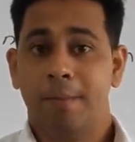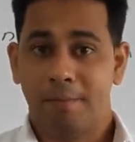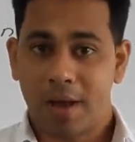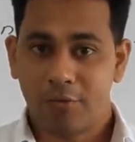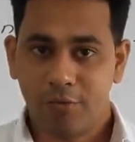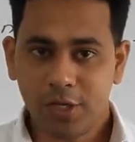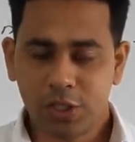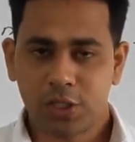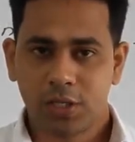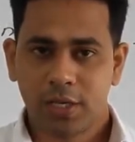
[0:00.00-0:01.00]
by
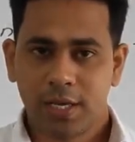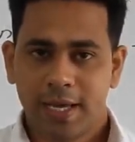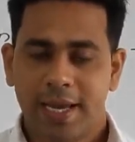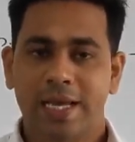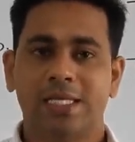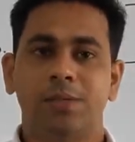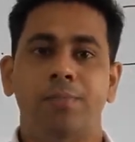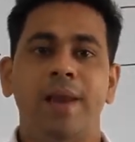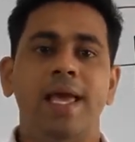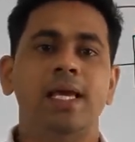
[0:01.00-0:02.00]
which
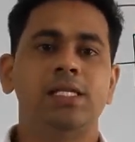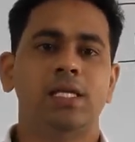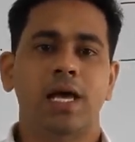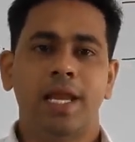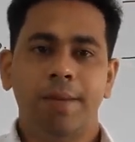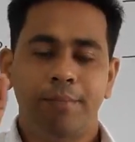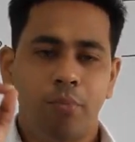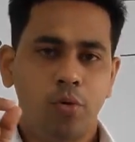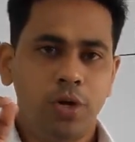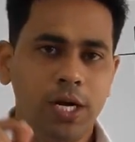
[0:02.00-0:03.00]
it plays an
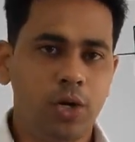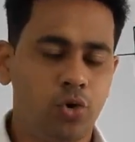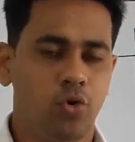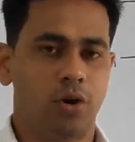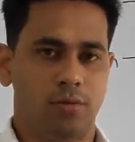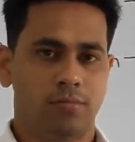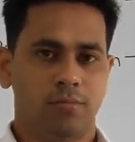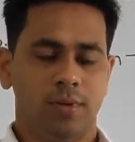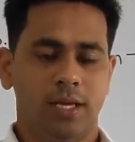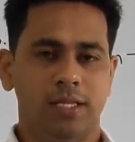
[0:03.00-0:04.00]
important role